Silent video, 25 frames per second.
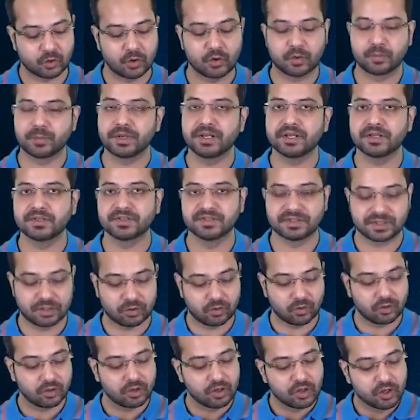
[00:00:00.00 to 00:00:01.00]
going to be
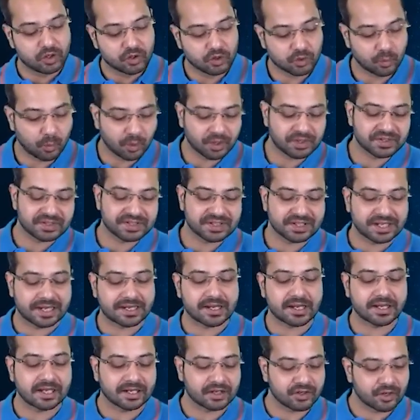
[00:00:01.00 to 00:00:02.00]
0. So what is the
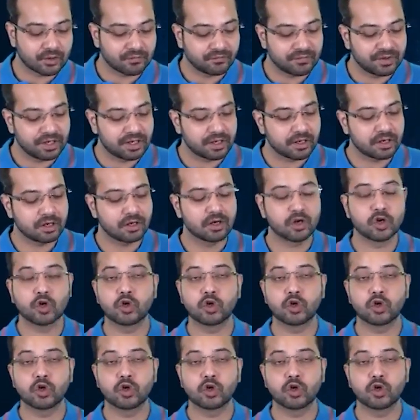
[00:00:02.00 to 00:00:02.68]
net electric field?